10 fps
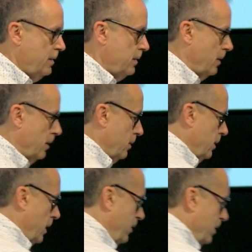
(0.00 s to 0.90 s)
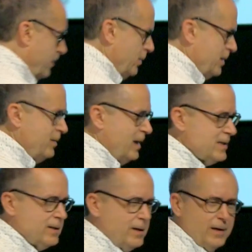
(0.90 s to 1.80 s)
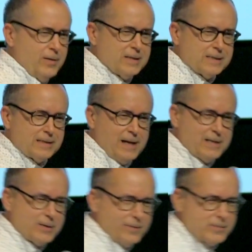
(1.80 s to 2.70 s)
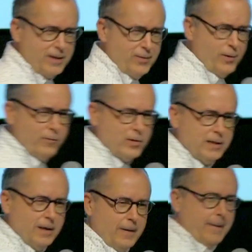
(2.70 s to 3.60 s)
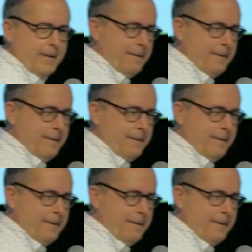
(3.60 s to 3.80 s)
Did we do that song in this last service? I don't know if we did.